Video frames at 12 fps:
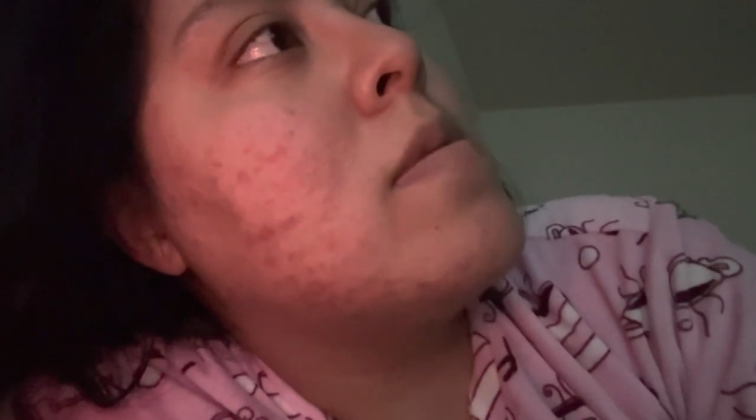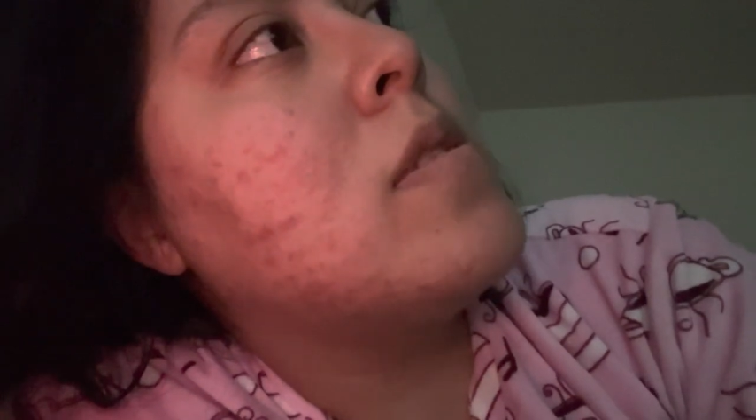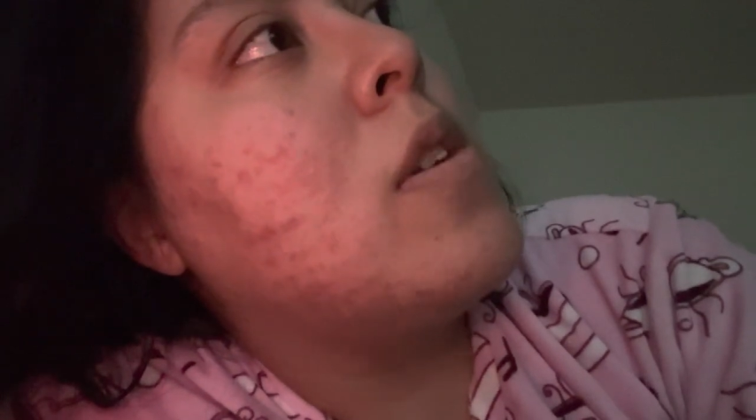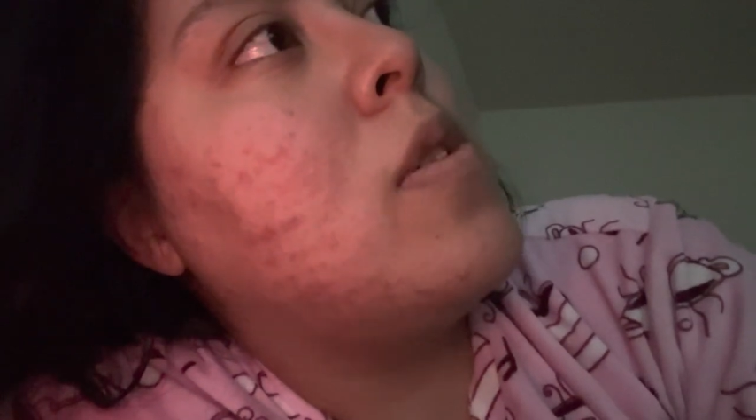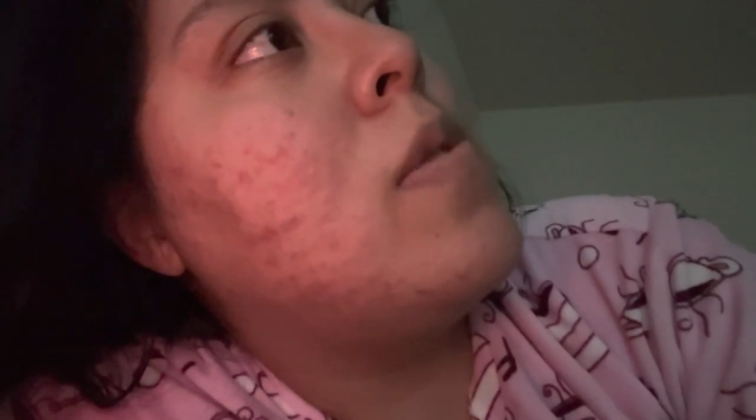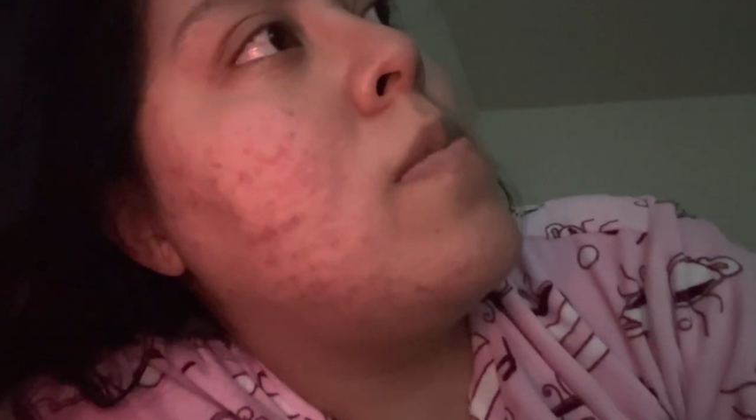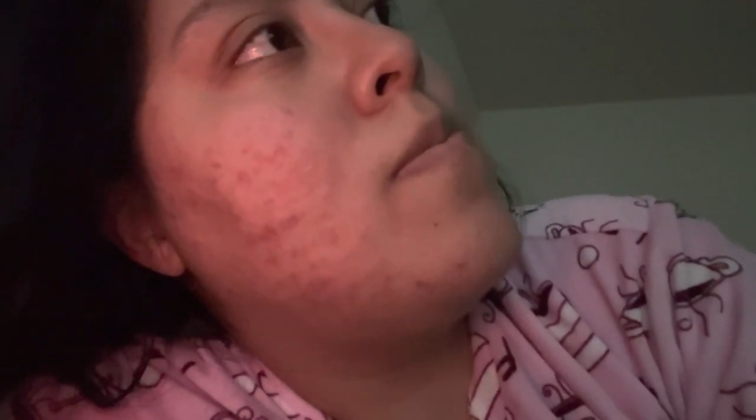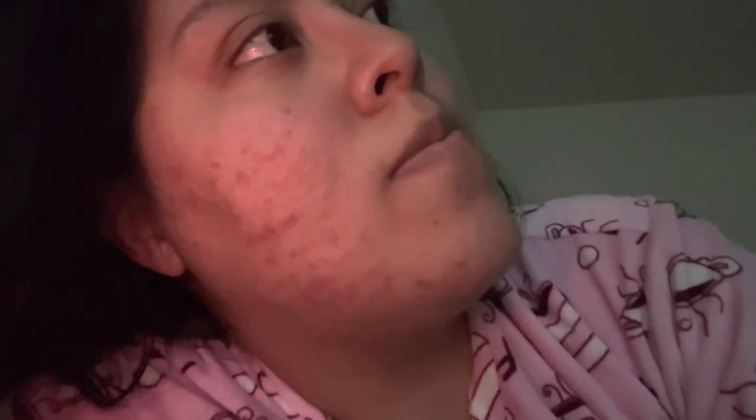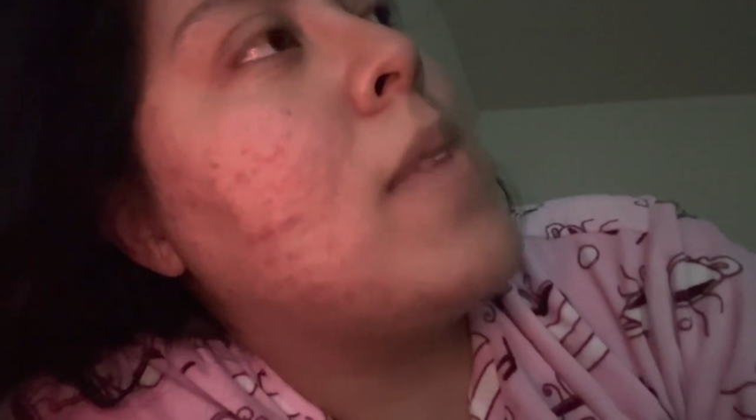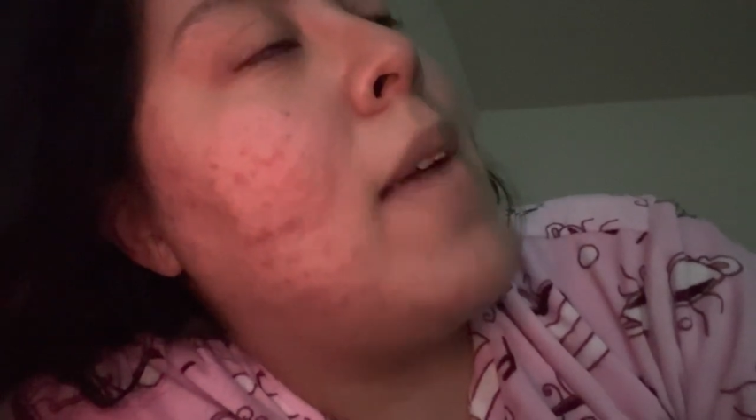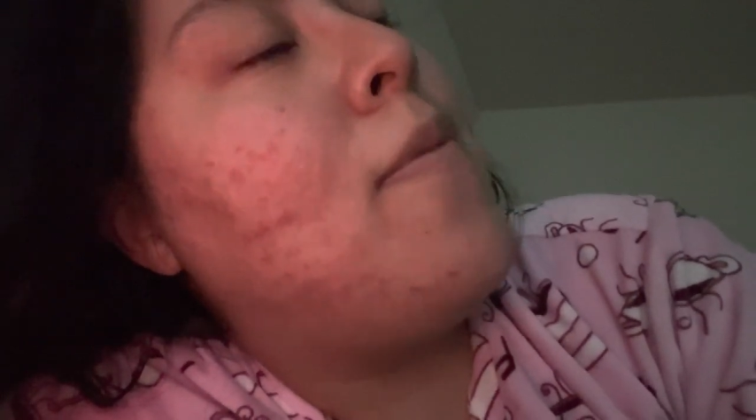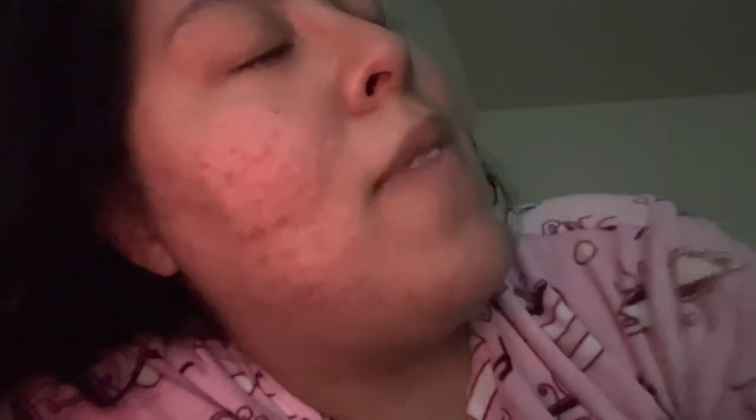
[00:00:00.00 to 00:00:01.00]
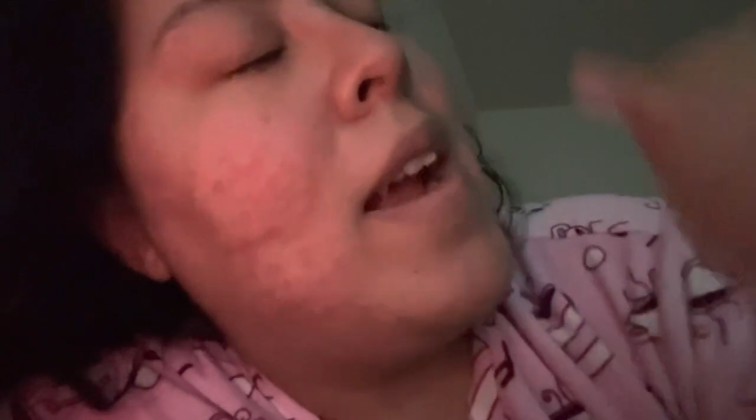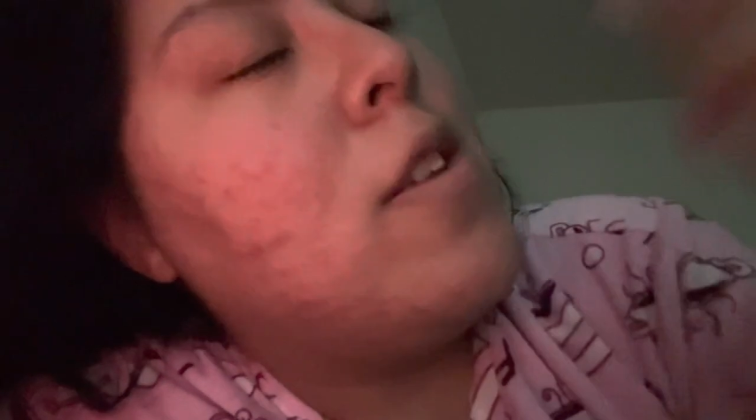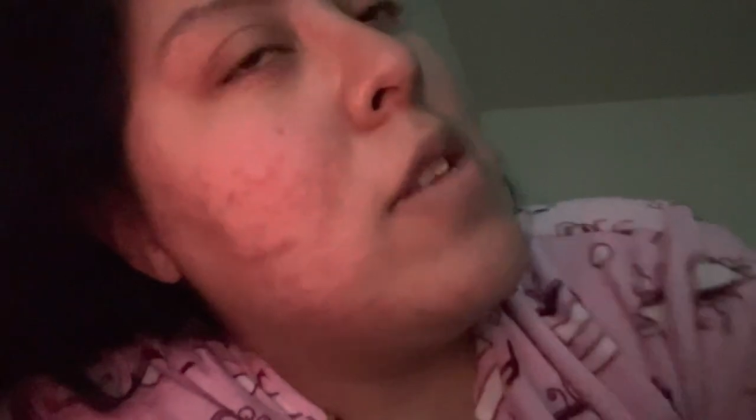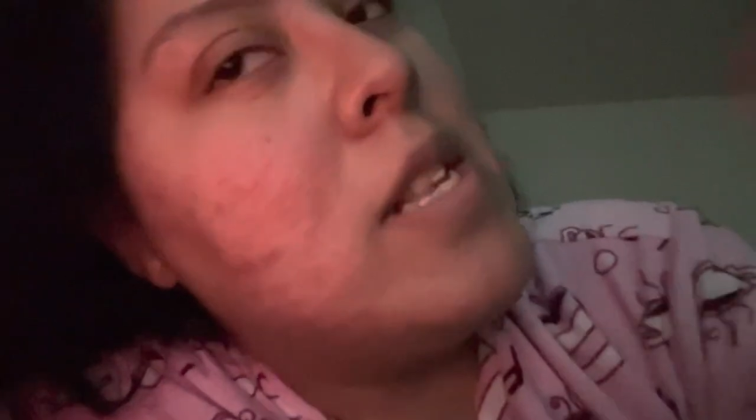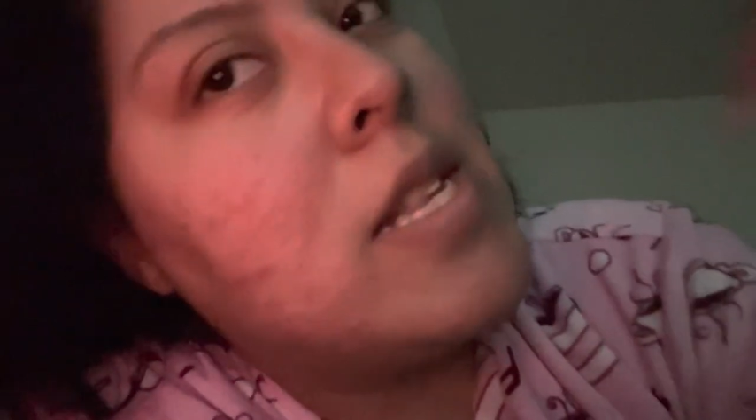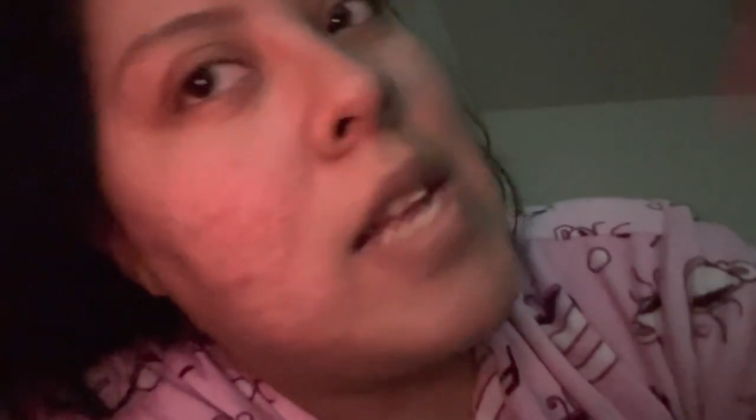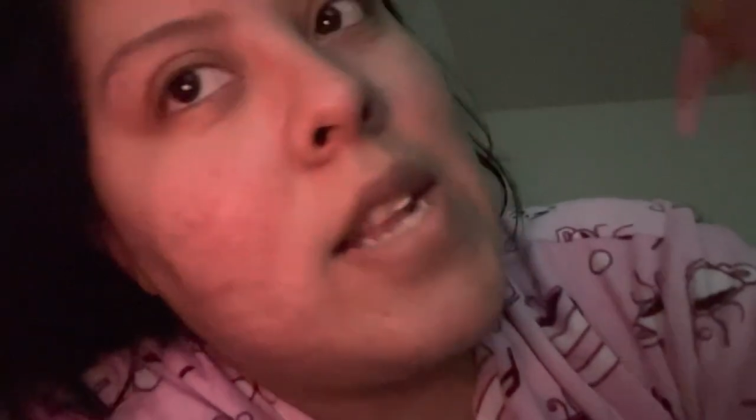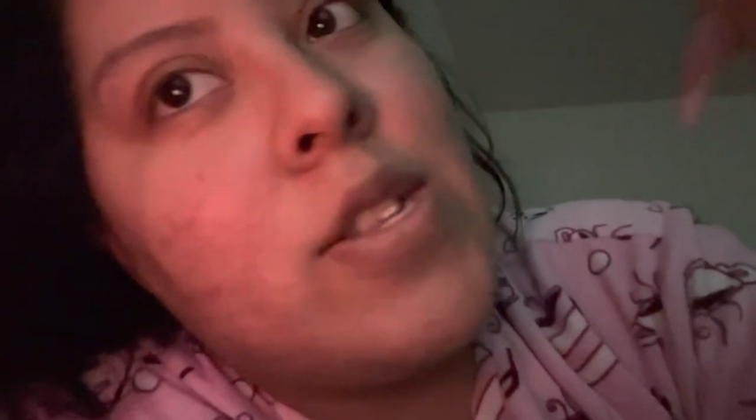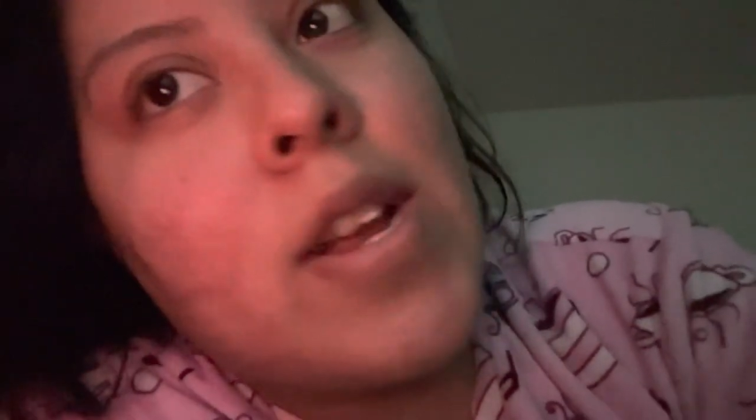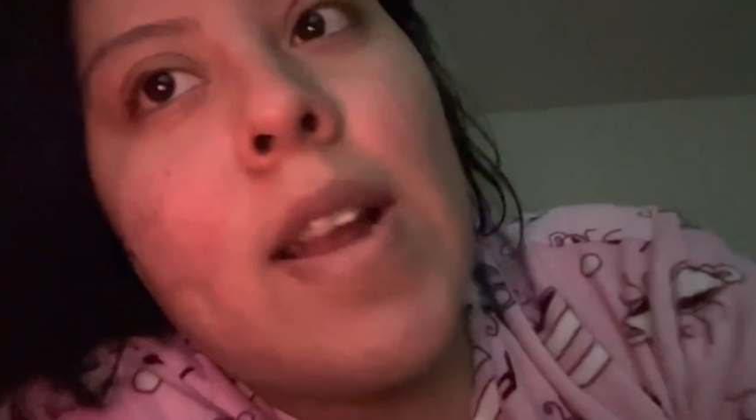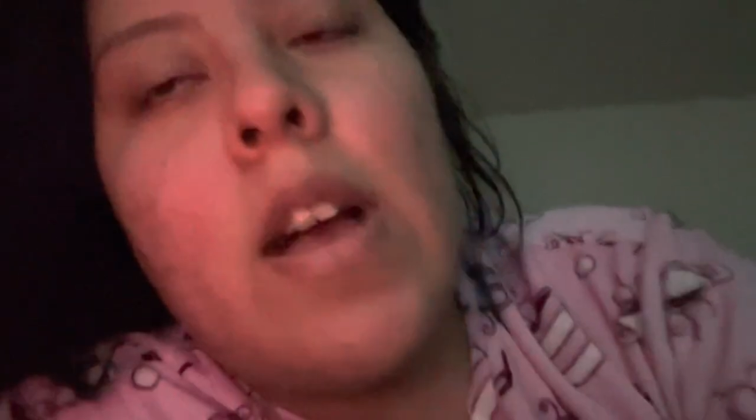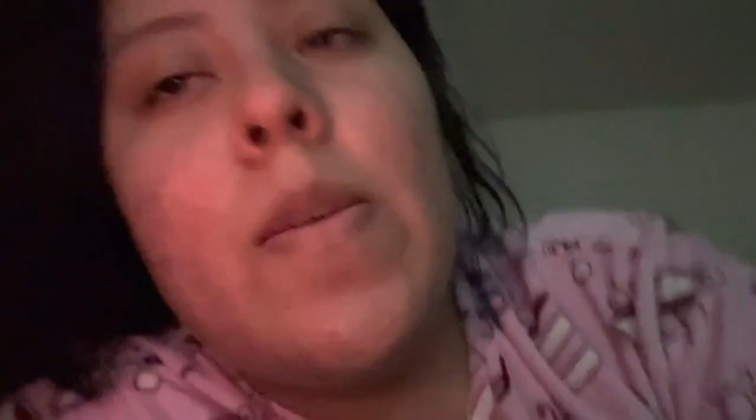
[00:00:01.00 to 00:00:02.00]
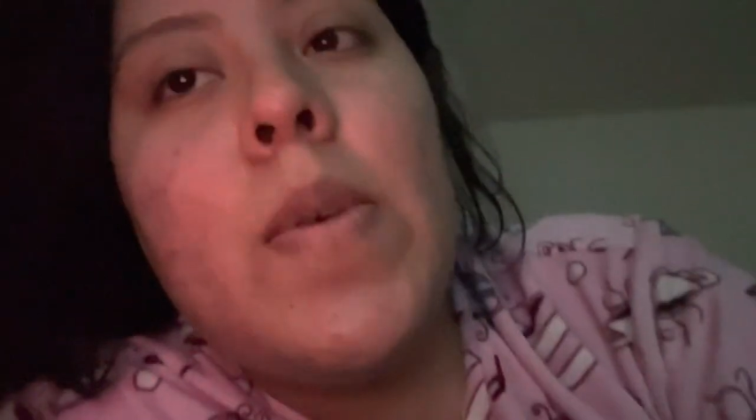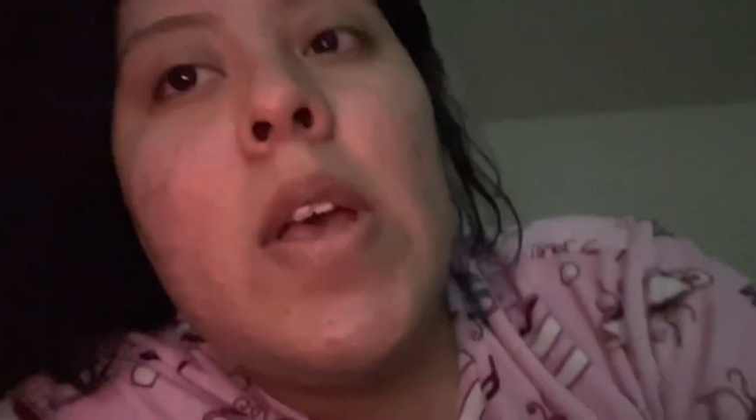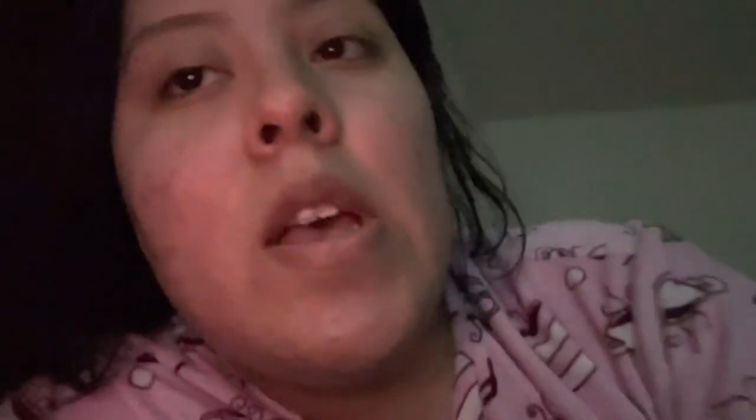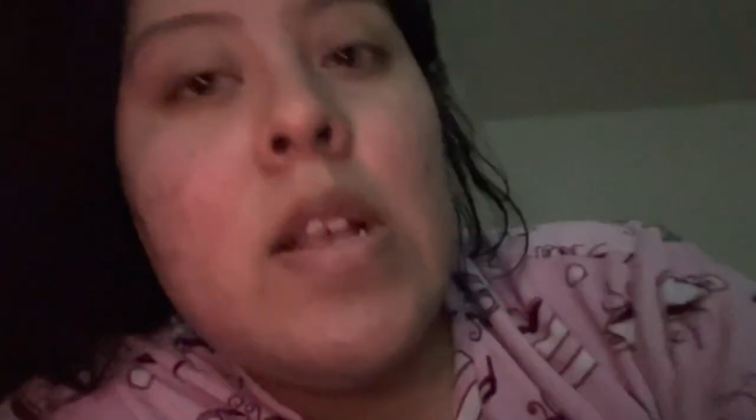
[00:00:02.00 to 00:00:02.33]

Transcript: So I finally decided to get up.